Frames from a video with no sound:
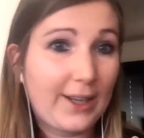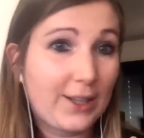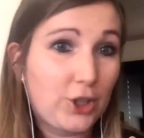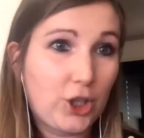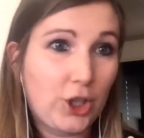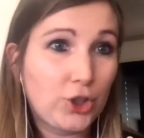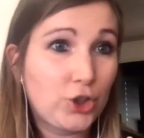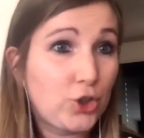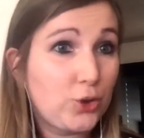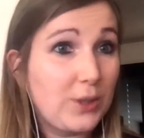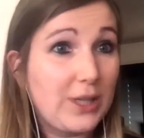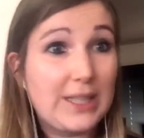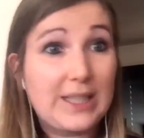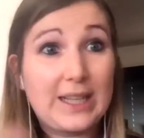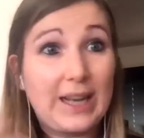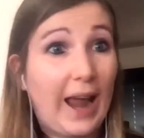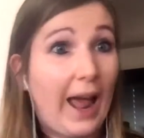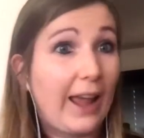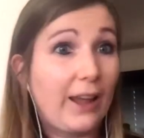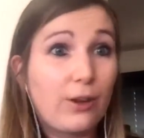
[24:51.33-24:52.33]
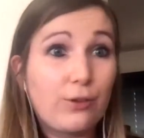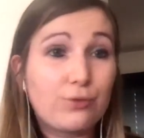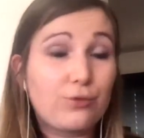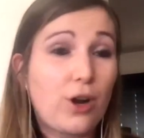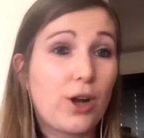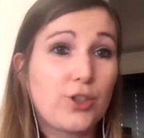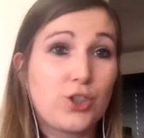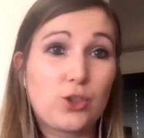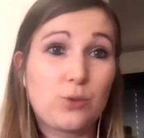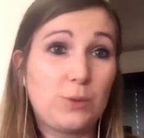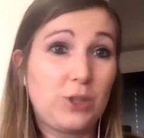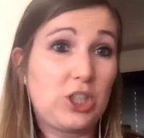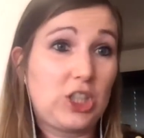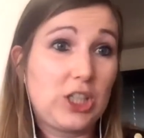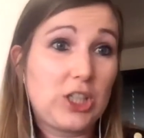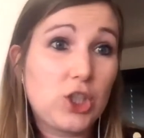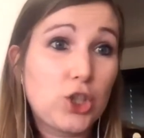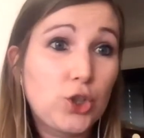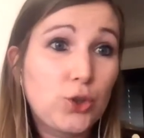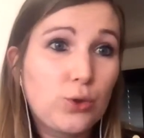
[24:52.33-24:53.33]
Countries like France, which
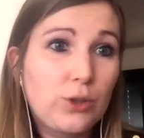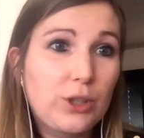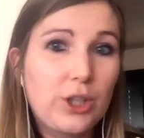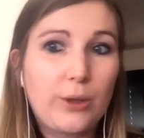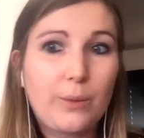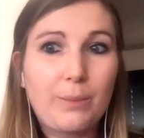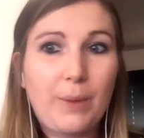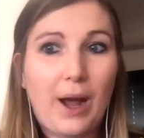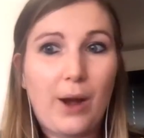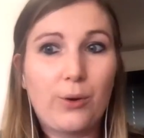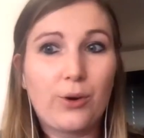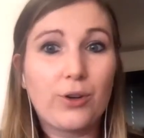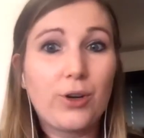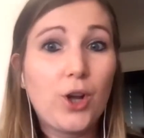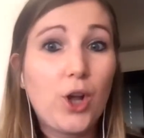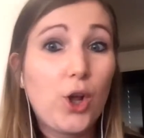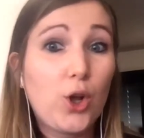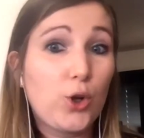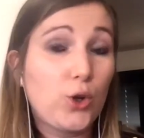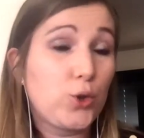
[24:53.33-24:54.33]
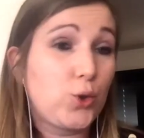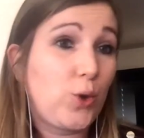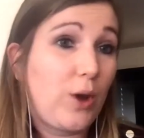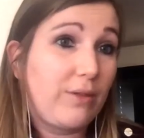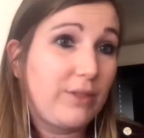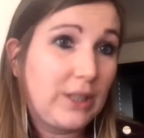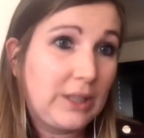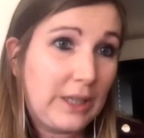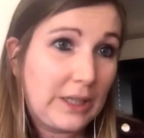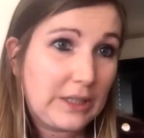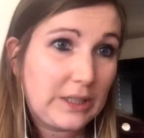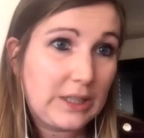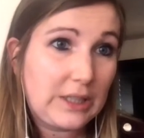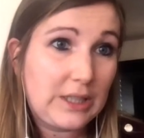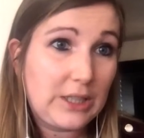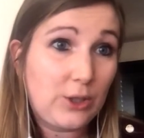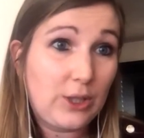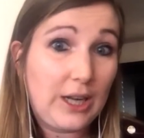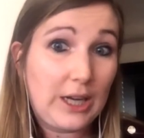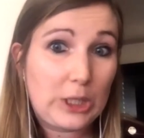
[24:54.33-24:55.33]
is a nuclear power, also have the
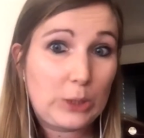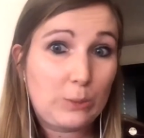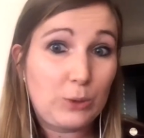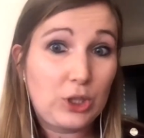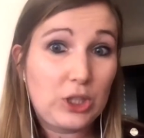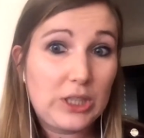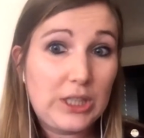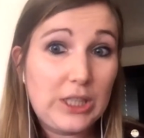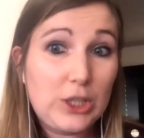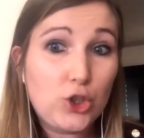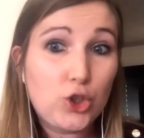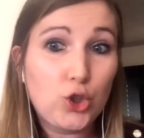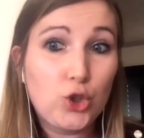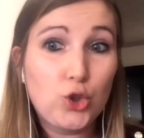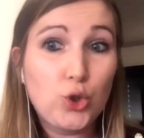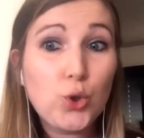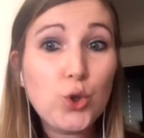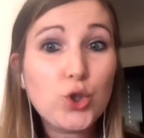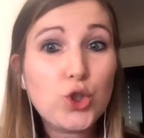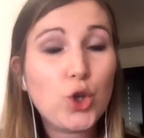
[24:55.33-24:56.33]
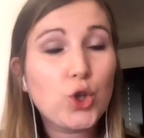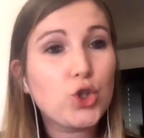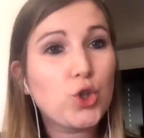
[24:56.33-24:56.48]
necessary expertise to do so.